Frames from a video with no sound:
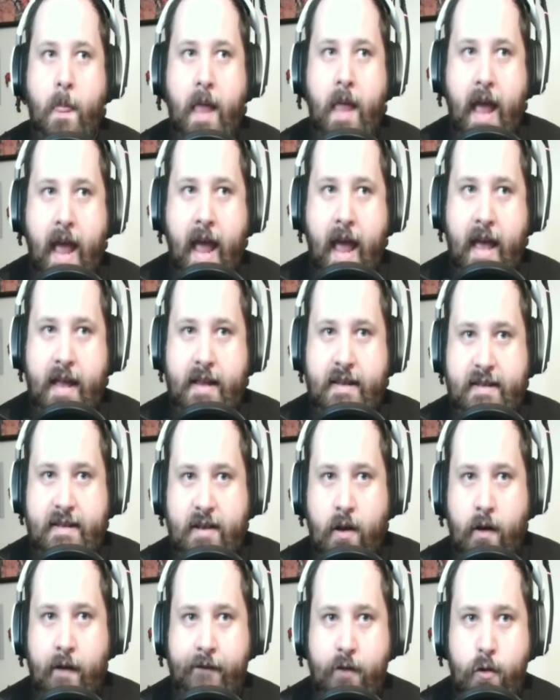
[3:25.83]
And
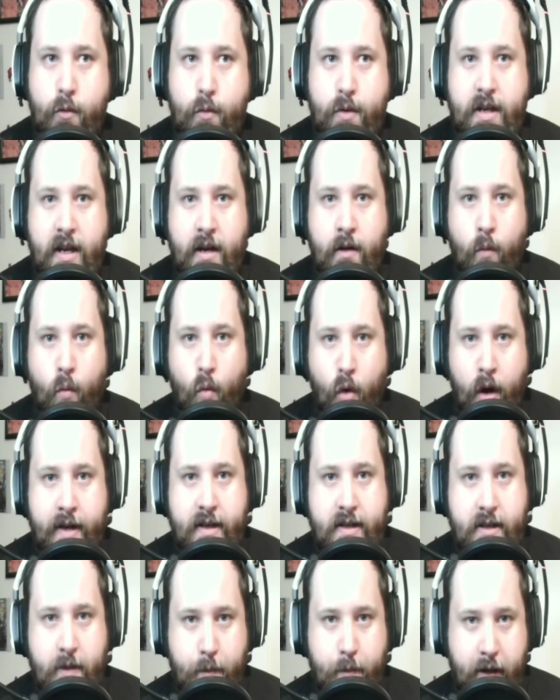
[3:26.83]
so if you didn't want
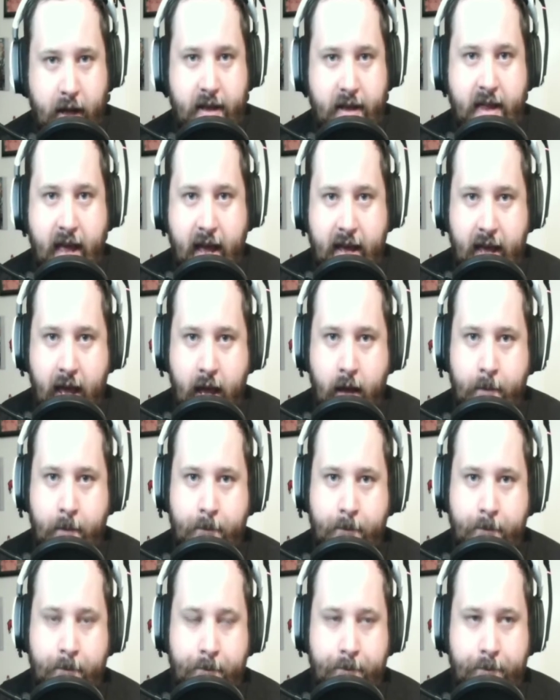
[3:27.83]
to play that
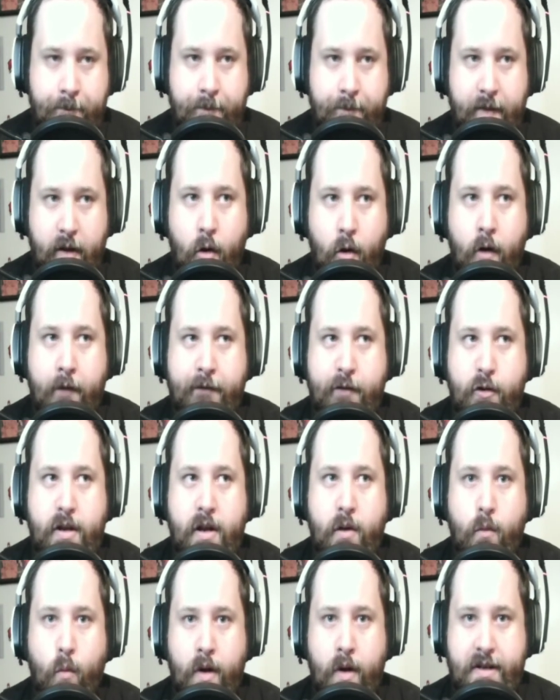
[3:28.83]
game, or if you
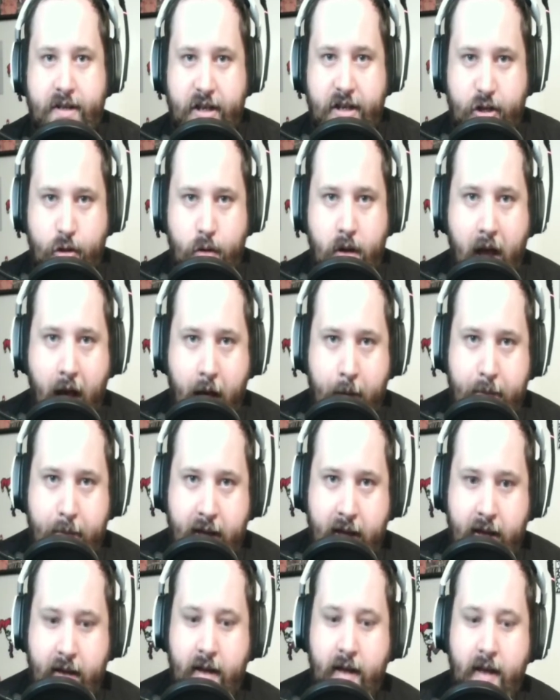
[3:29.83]
didn't want to do
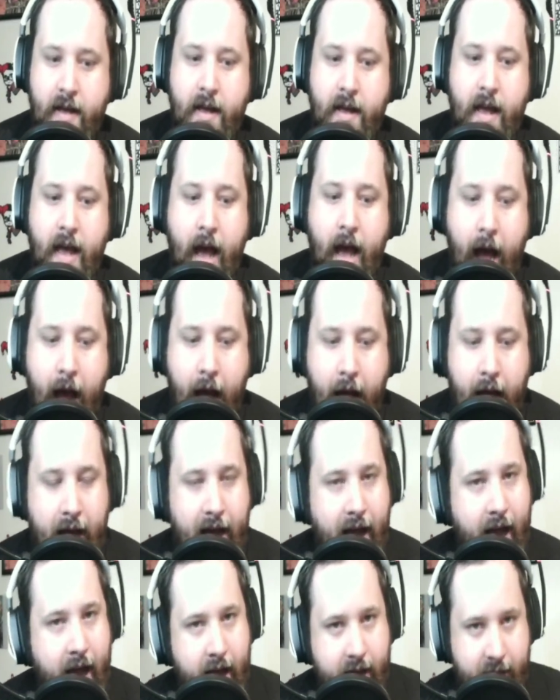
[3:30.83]
combat,
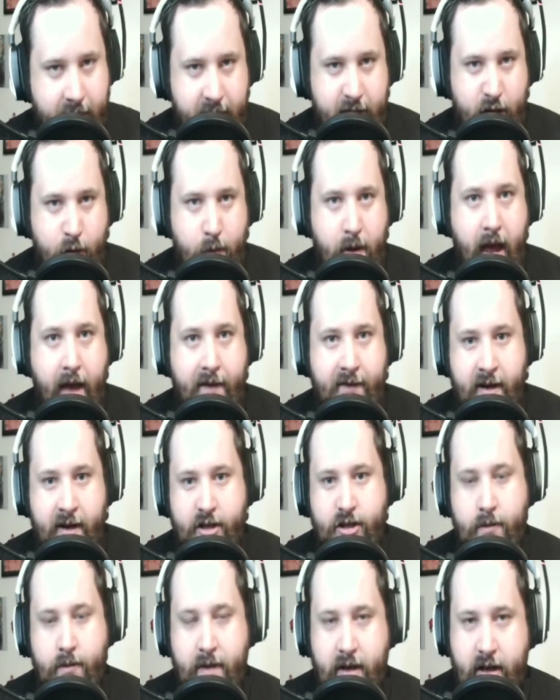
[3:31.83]
you would have an
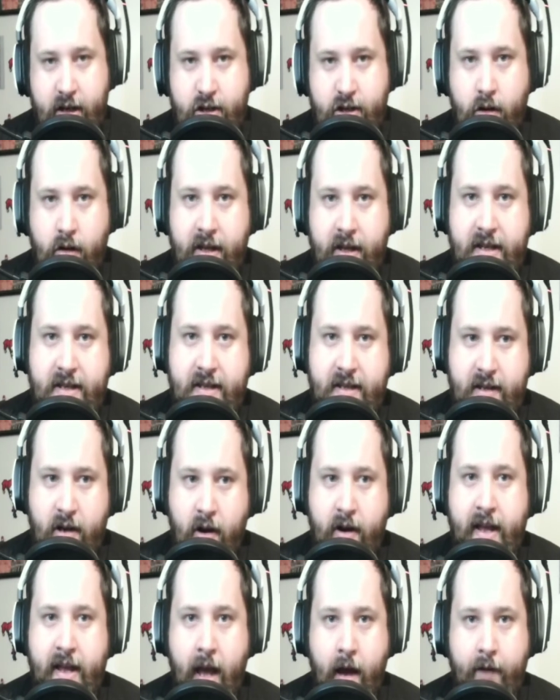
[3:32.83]
issue, because you're at least
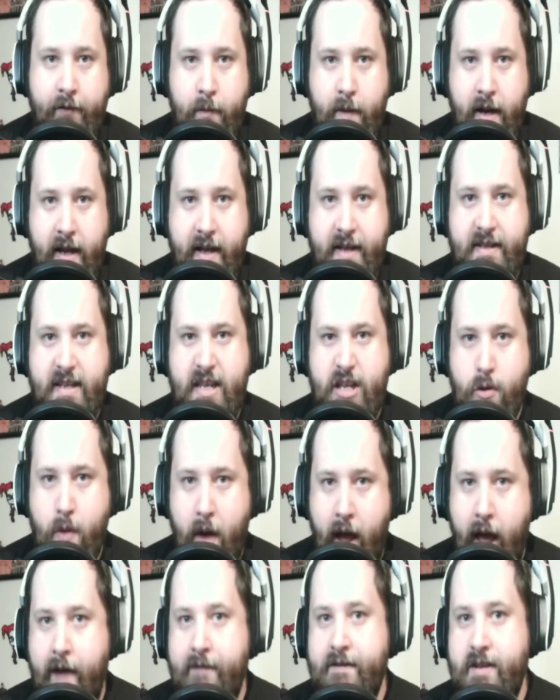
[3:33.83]
starting out, from what I could see, you
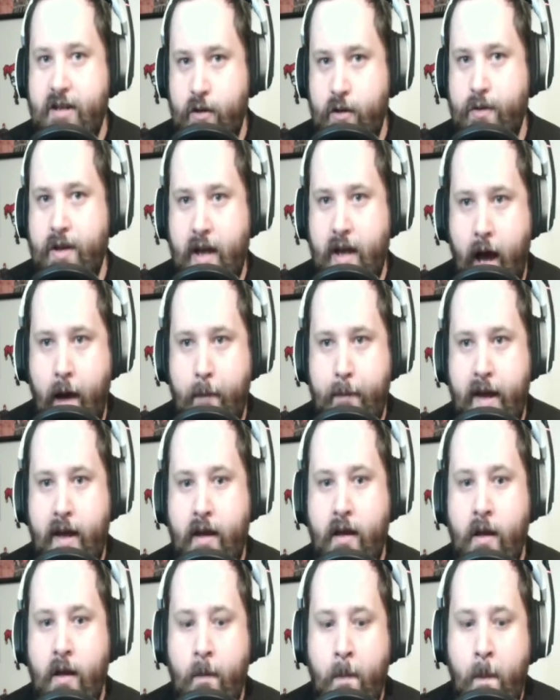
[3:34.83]
have to do the combat.
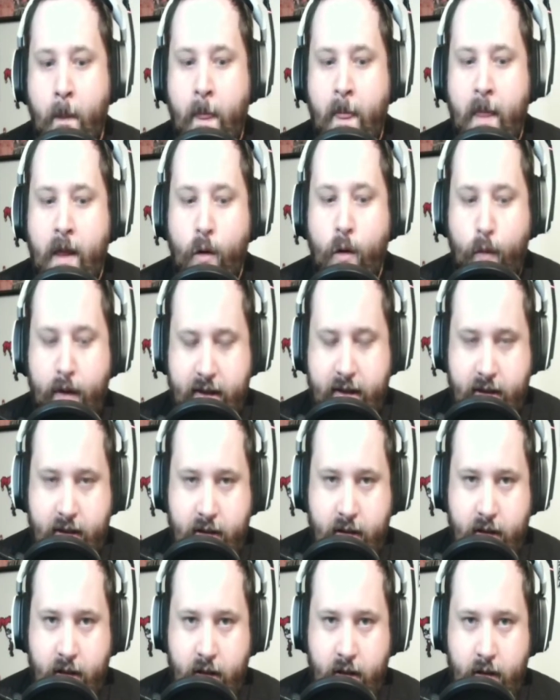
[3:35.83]
With
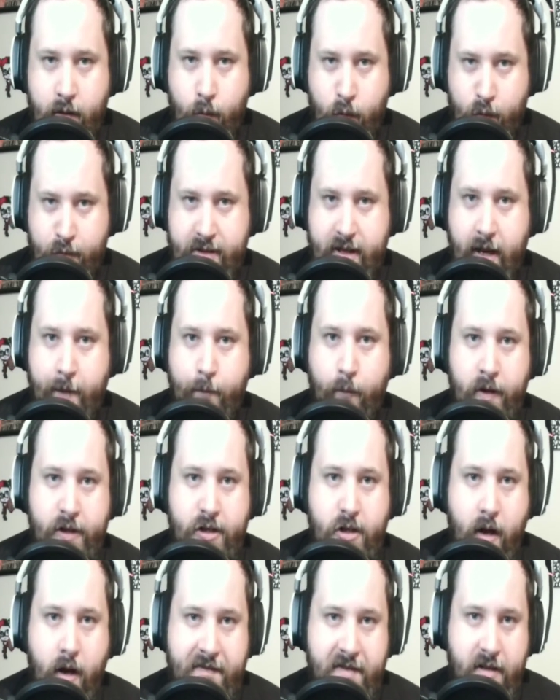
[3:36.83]
RuneScape, once
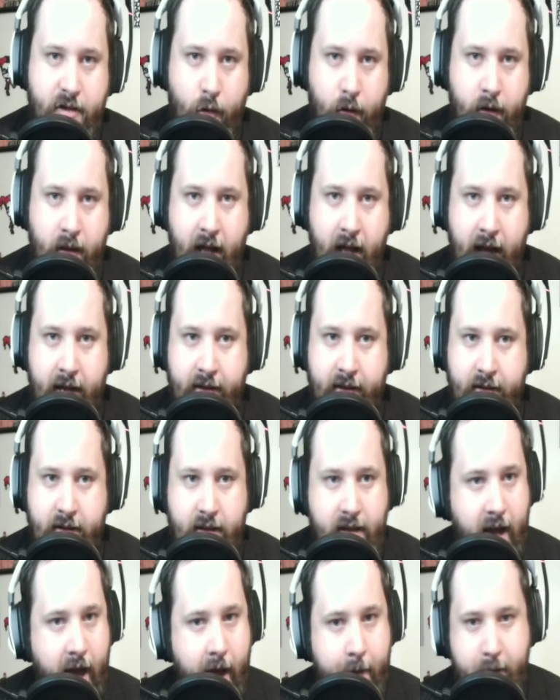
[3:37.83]
you're off Tutorial Island,
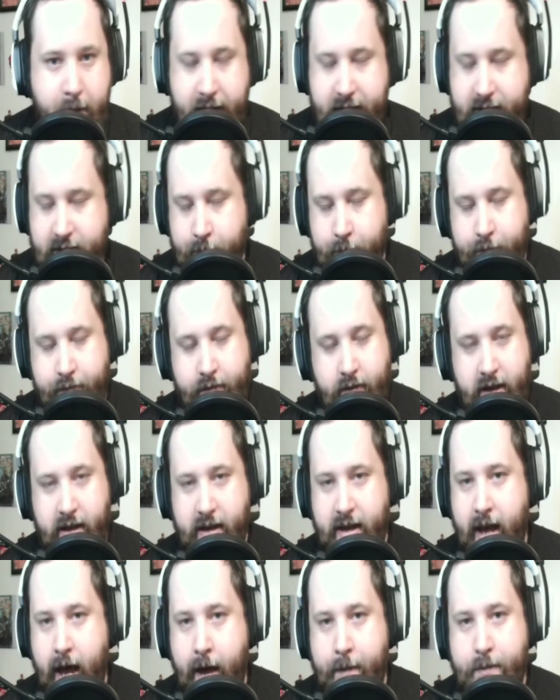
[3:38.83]
combat is
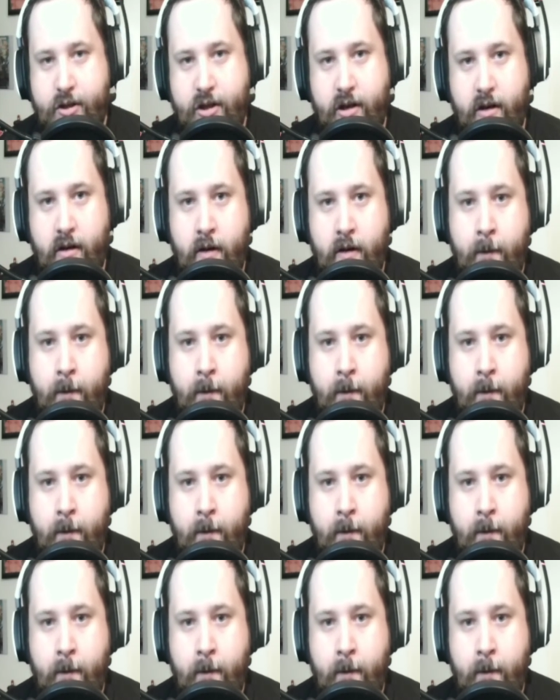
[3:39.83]
completely optional.